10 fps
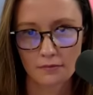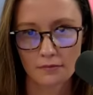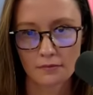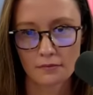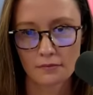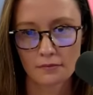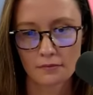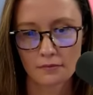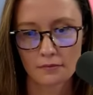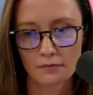
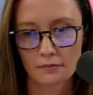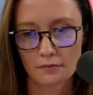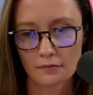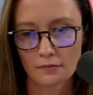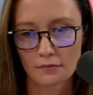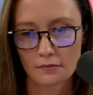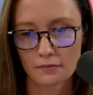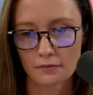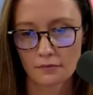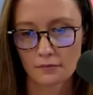
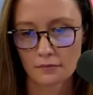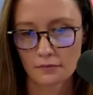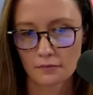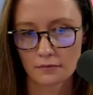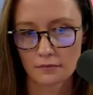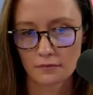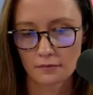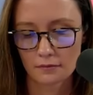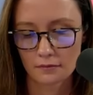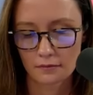
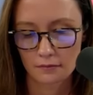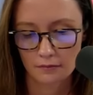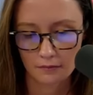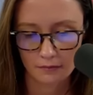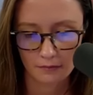(not speaking)